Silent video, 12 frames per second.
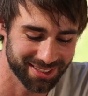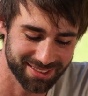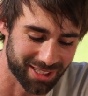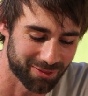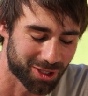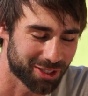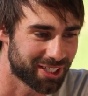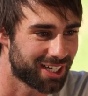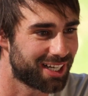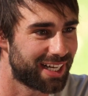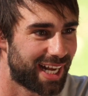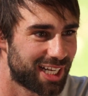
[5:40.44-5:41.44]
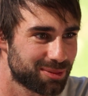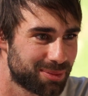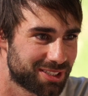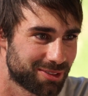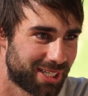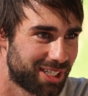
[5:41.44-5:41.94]
because of all the hot ash
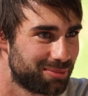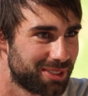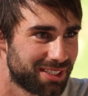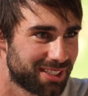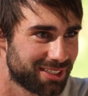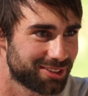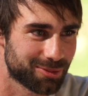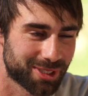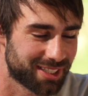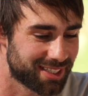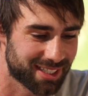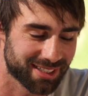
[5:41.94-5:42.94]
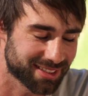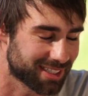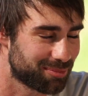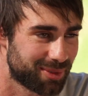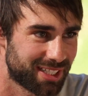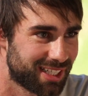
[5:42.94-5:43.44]
pits around me, and I was aware of that I was
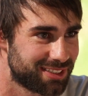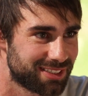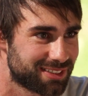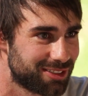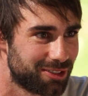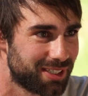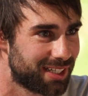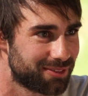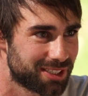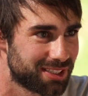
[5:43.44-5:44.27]
like, man, I just don't have a